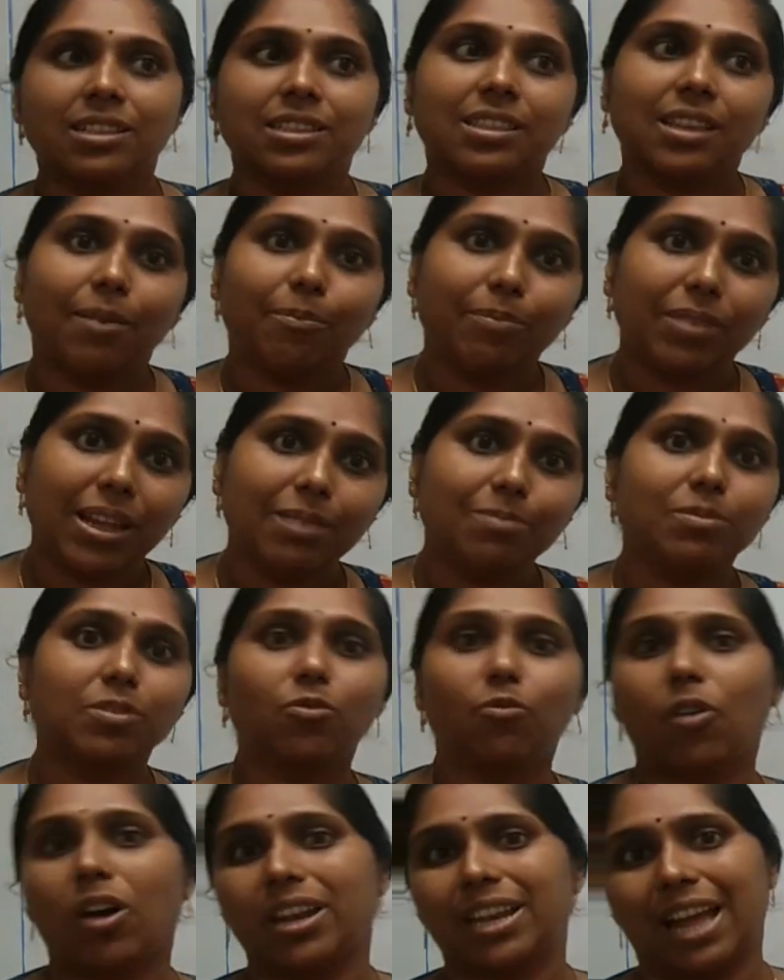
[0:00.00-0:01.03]

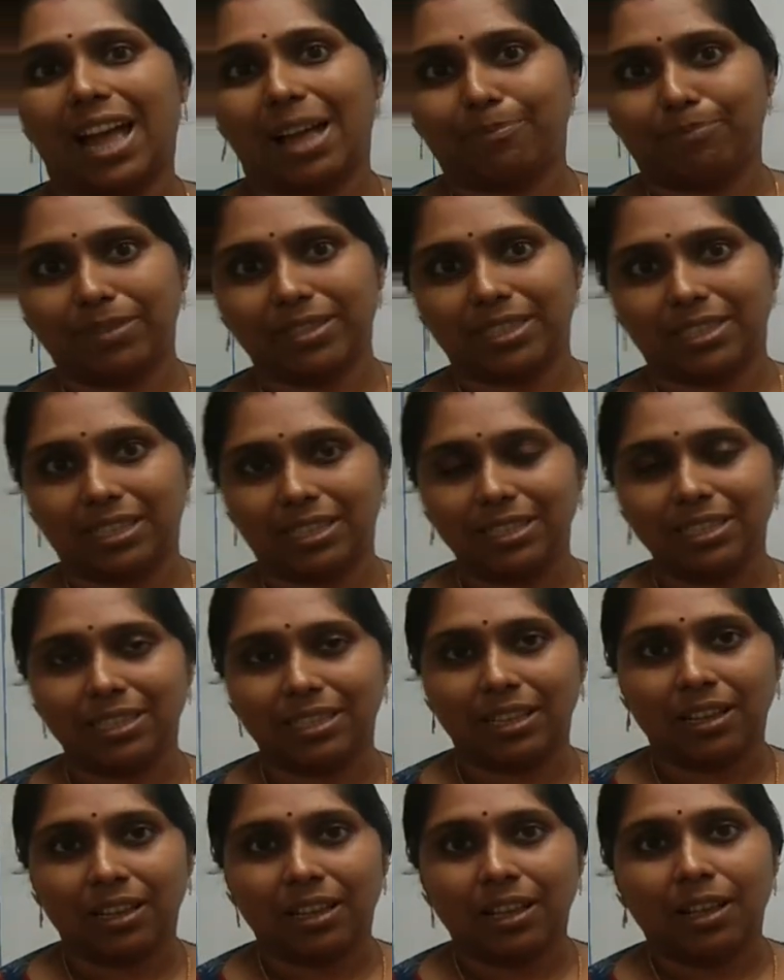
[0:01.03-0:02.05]
Sometimes what happens
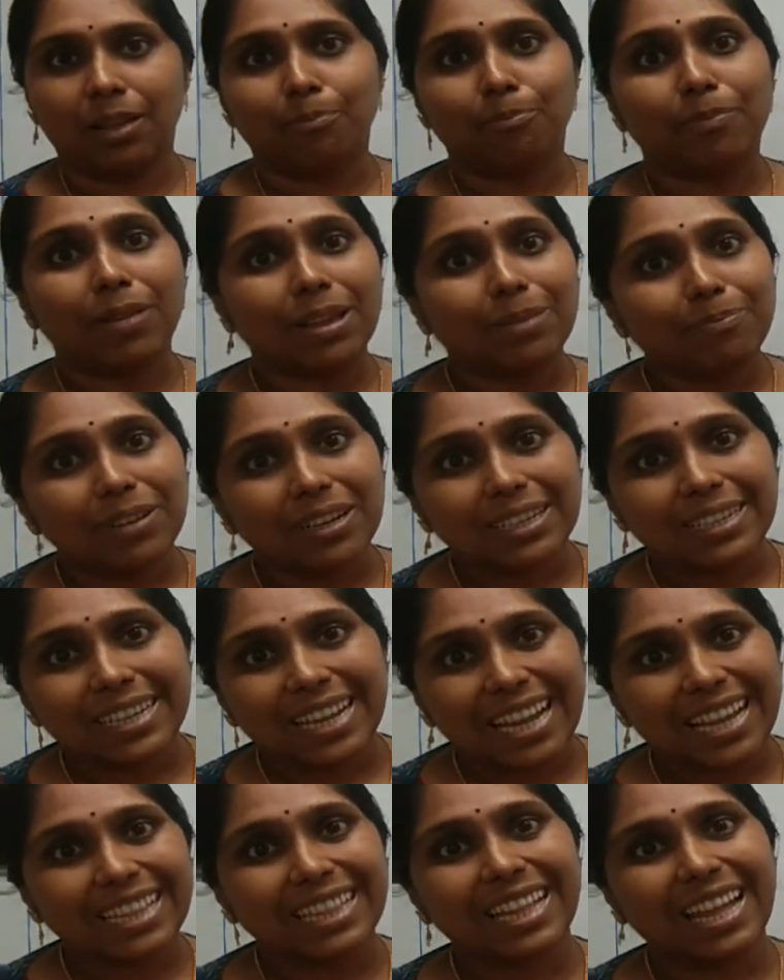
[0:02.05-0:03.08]
is people
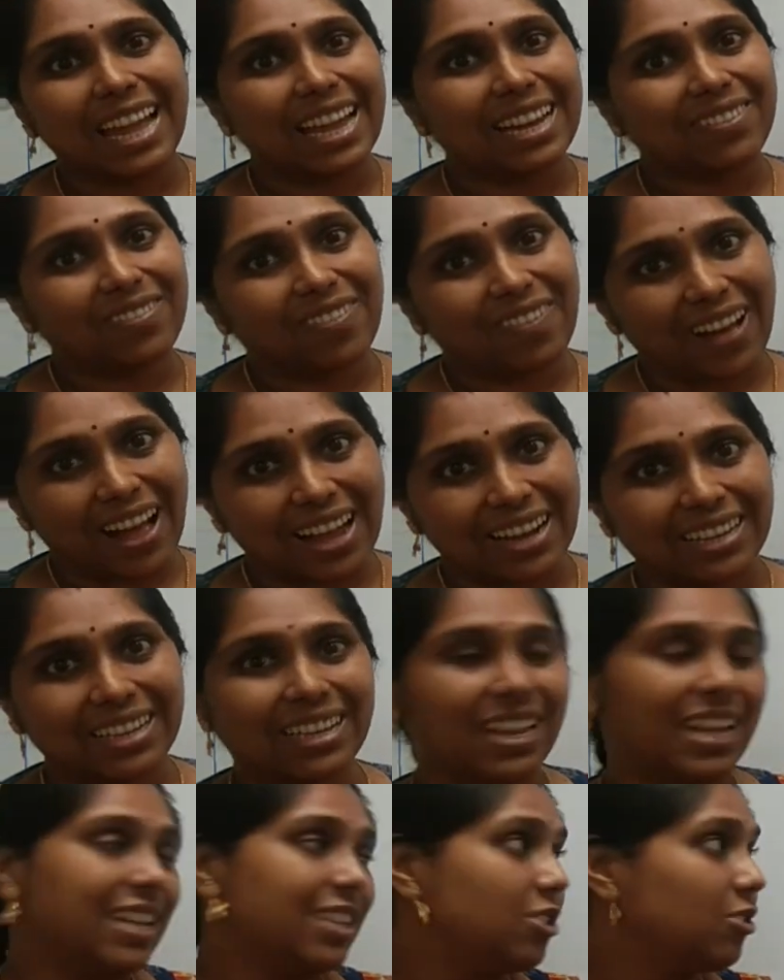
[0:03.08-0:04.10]
take the
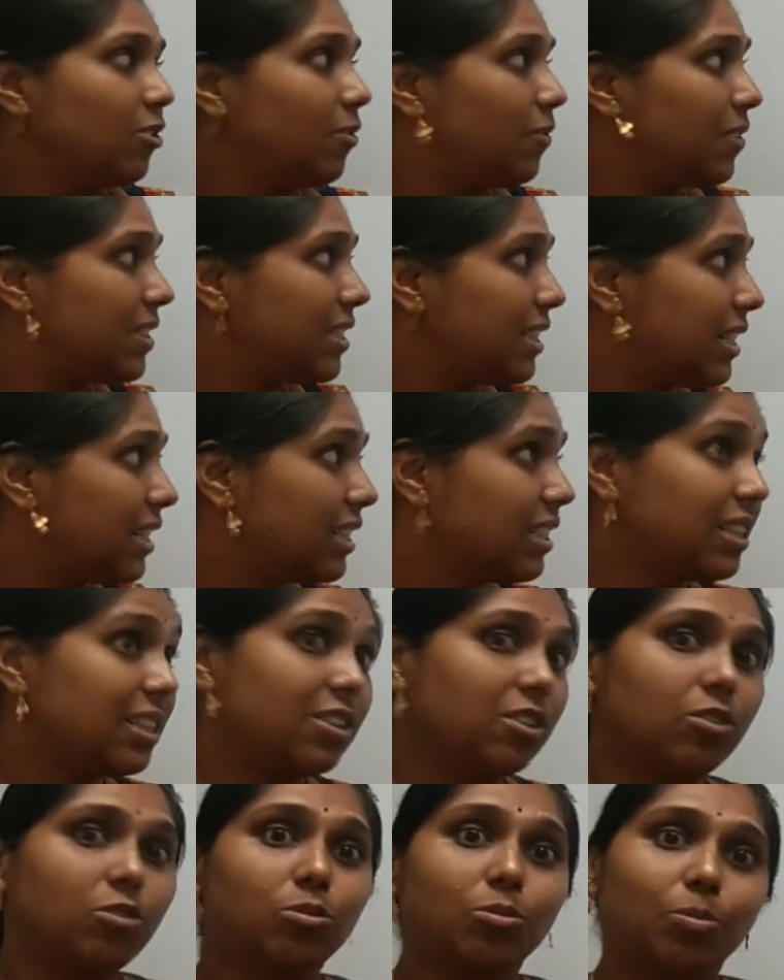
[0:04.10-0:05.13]
advantage of a certain
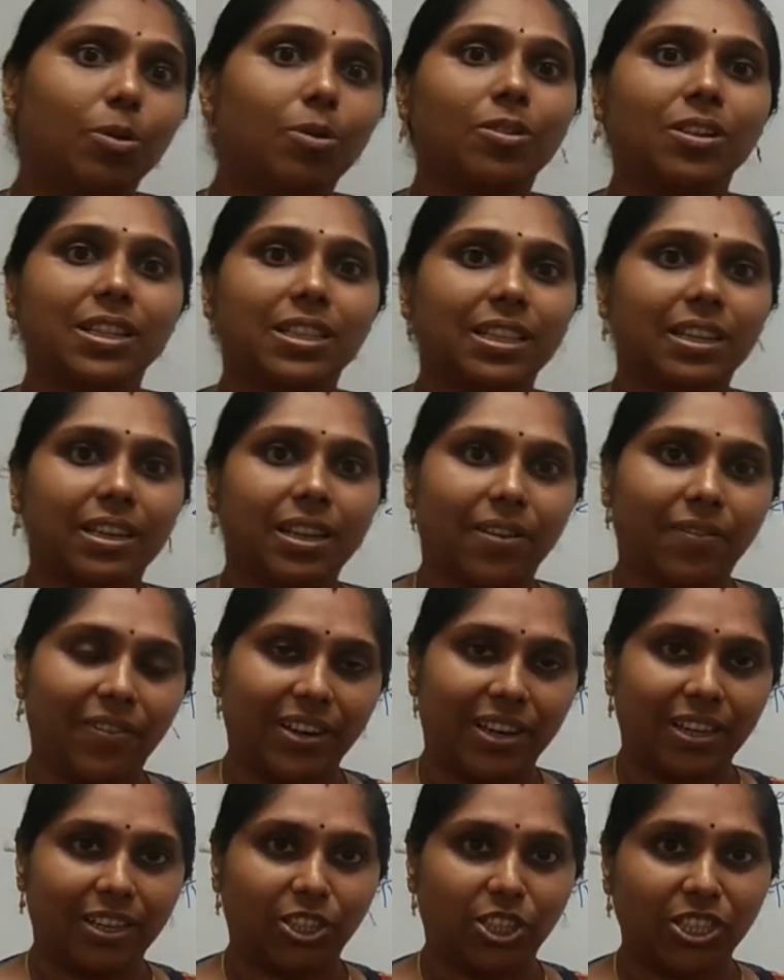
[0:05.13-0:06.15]
loophole in the
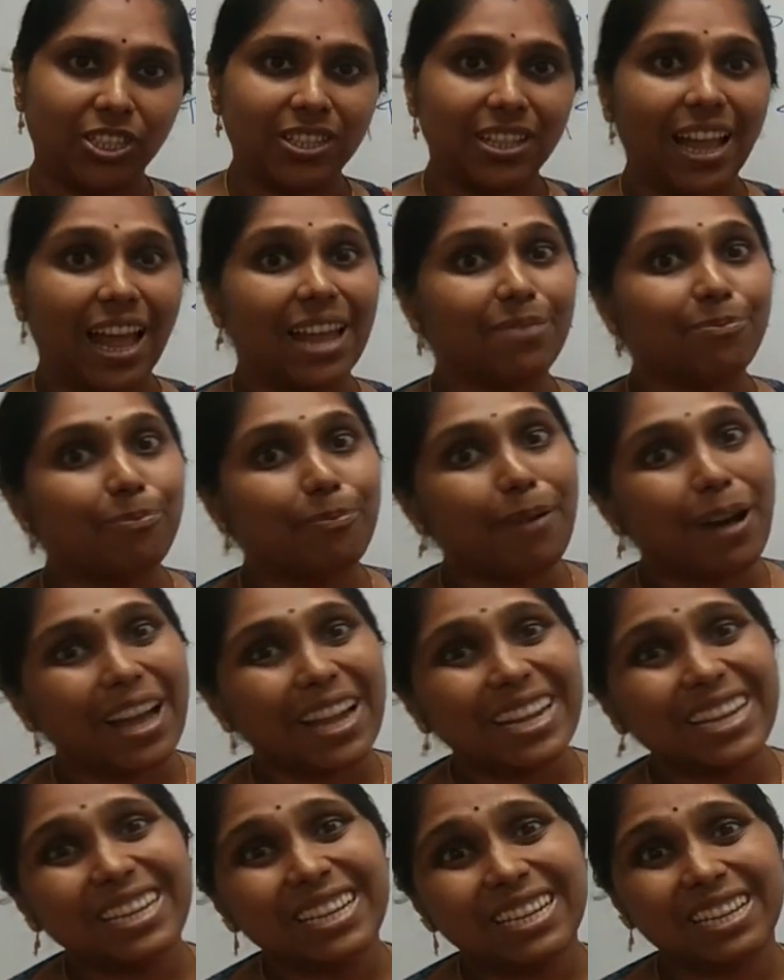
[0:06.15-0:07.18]
definition and
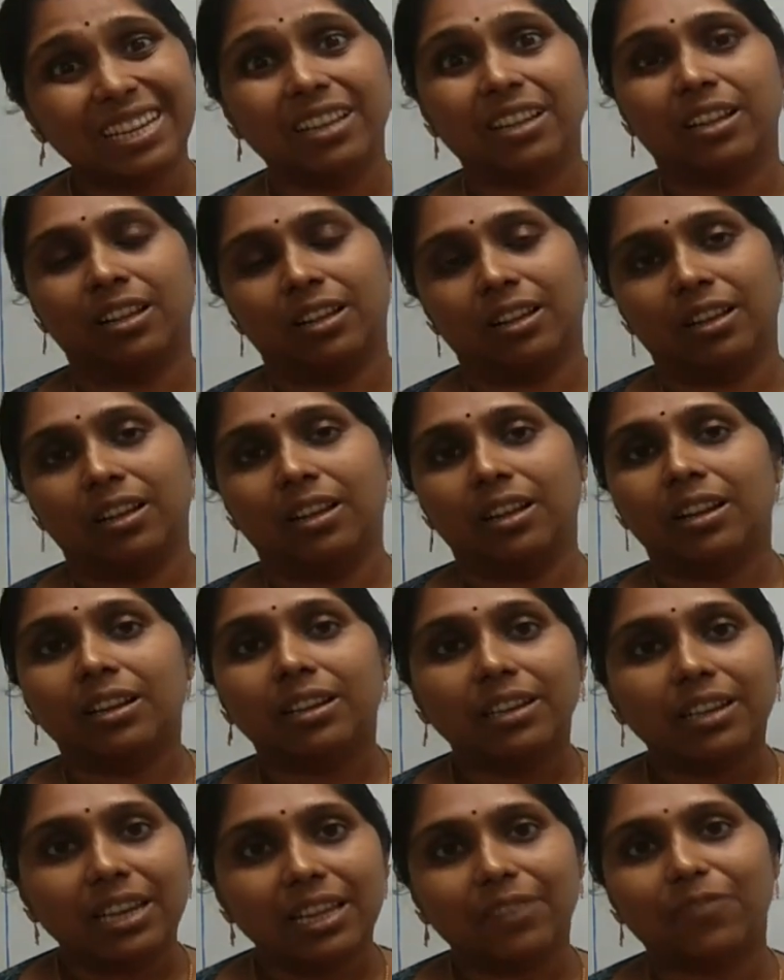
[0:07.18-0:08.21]
might
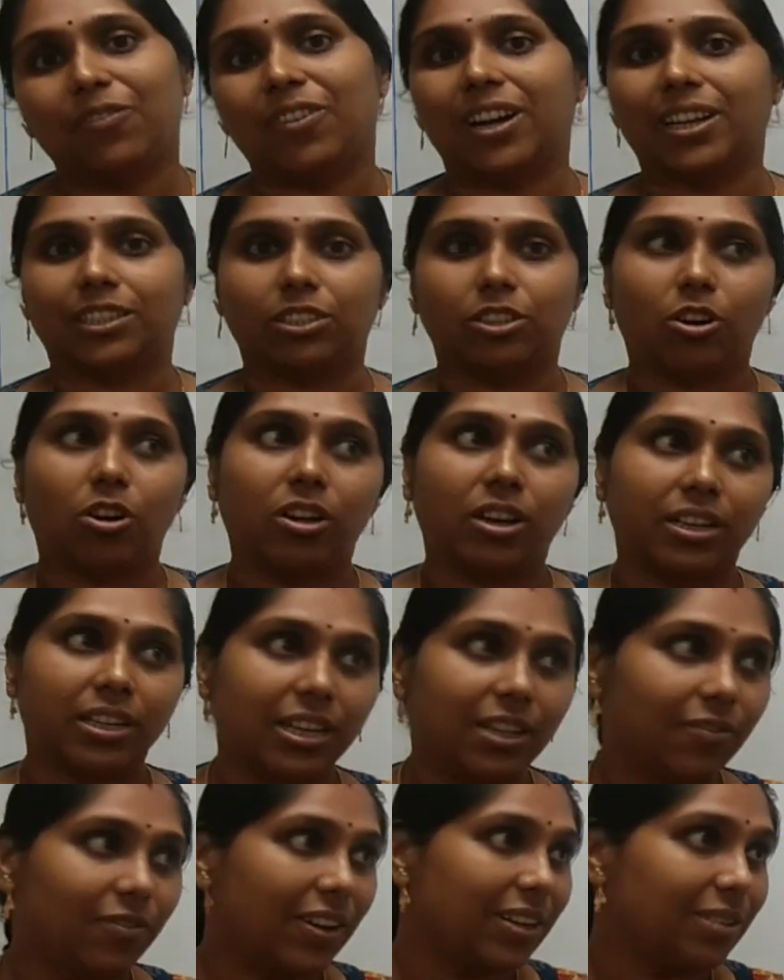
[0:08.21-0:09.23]
defunct, or
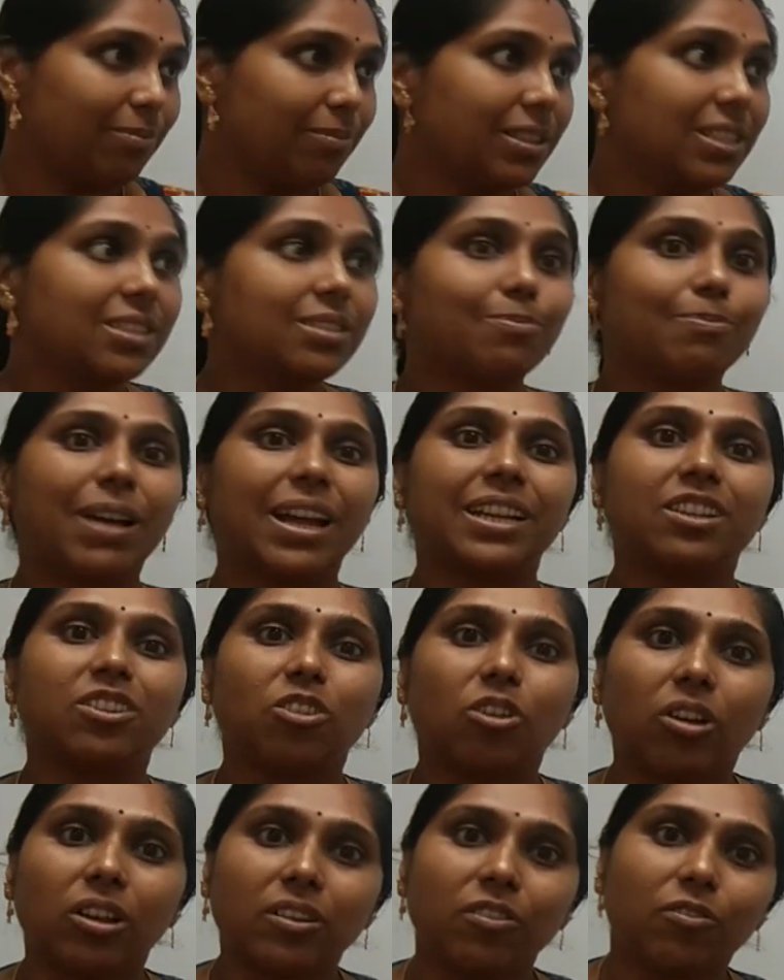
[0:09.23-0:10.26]
defunctments might
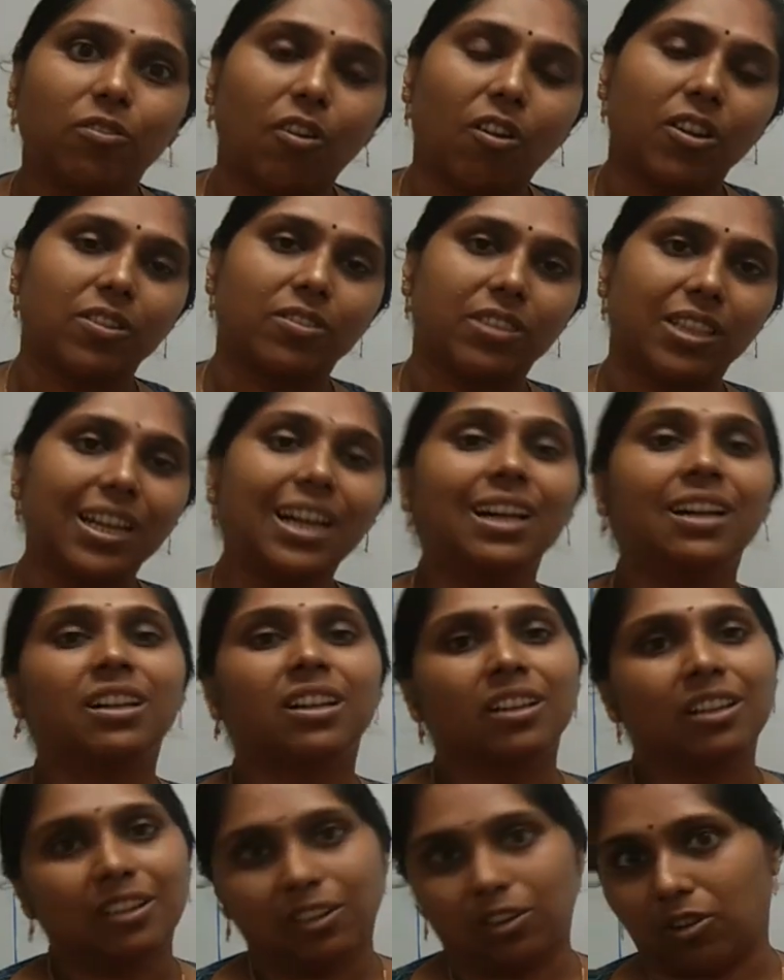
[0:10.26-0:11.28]
not follow the
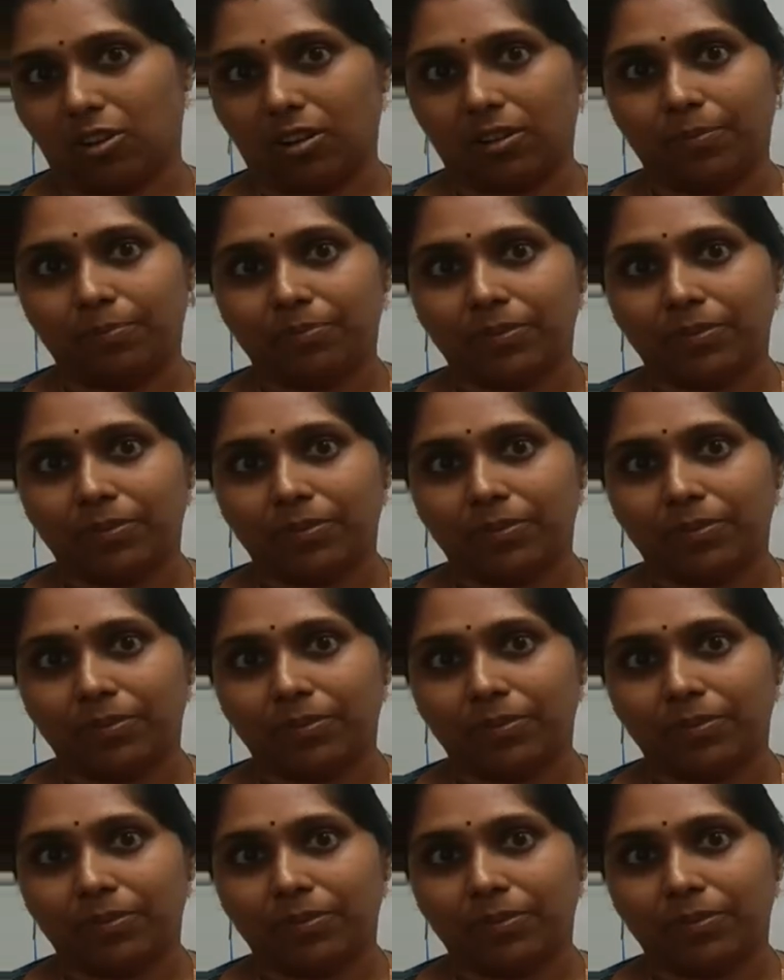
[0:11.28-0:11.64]
law.